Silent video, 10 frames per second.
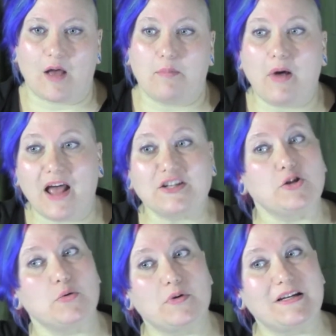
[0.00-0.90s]
But
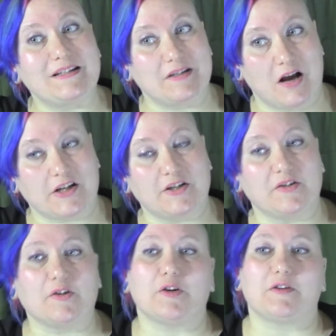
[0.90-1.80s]
you need to talk to
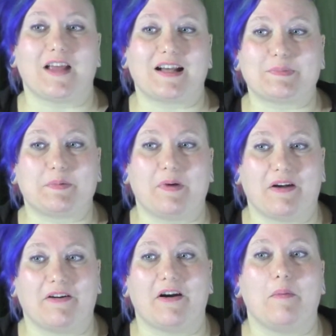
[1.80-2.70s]
your tax preparer